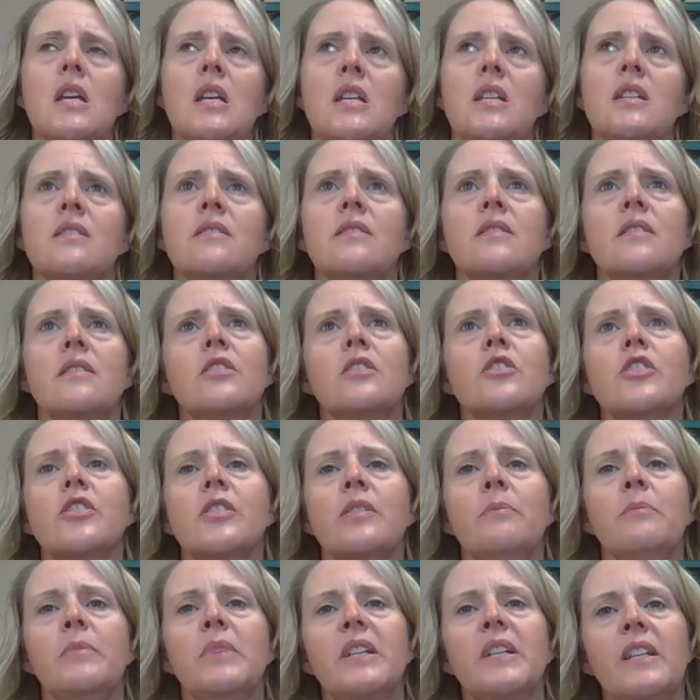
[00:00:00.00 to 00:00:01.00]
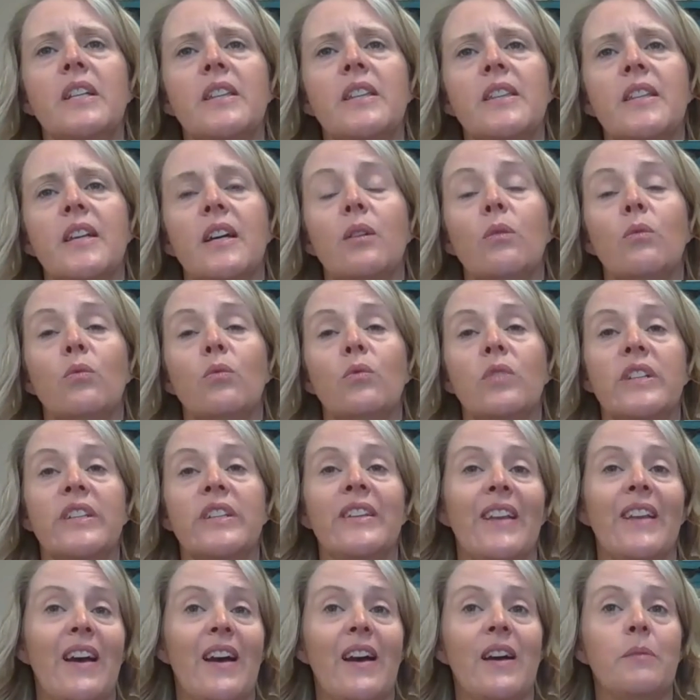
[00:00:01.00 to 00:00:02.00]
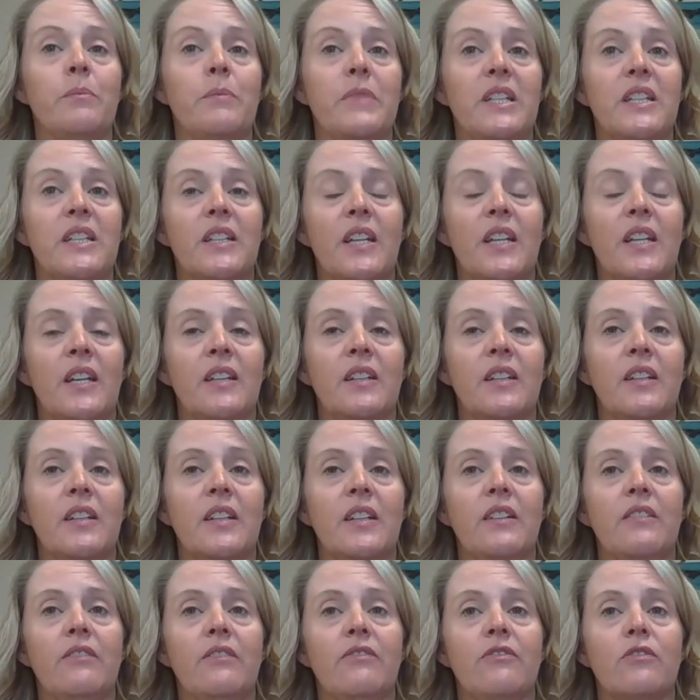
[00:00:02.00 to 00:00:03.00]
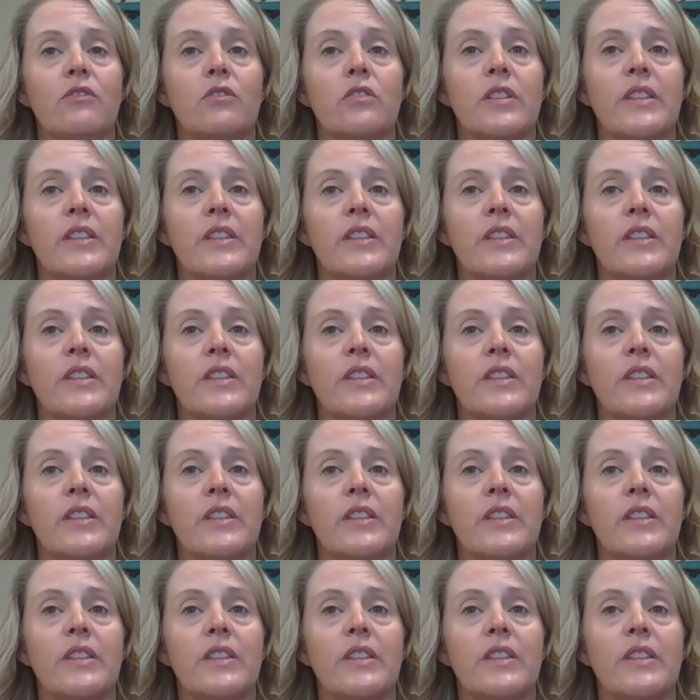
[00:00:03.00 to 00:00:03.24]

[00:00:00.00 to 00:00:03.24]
Is there somebody that would not be a candidate for